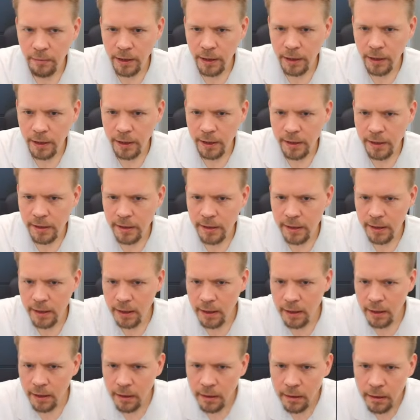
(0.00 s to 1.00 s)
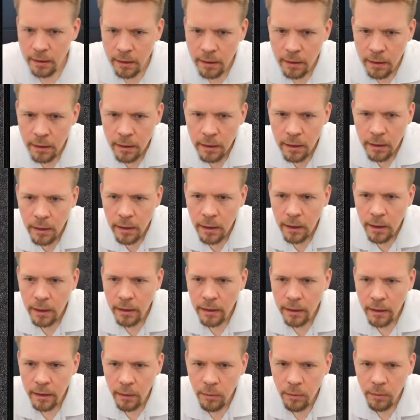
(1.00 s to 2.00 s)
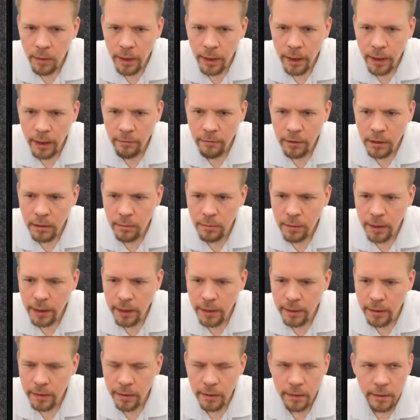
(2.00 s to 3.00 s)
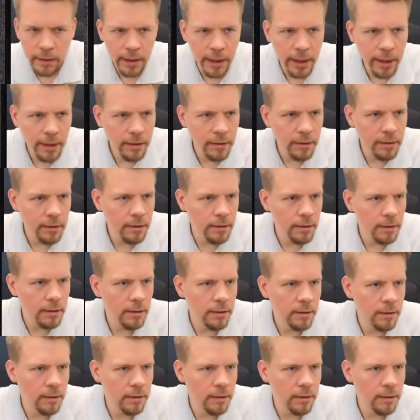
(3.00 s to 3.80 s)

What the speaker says: and let's see. I think we haven't played yet.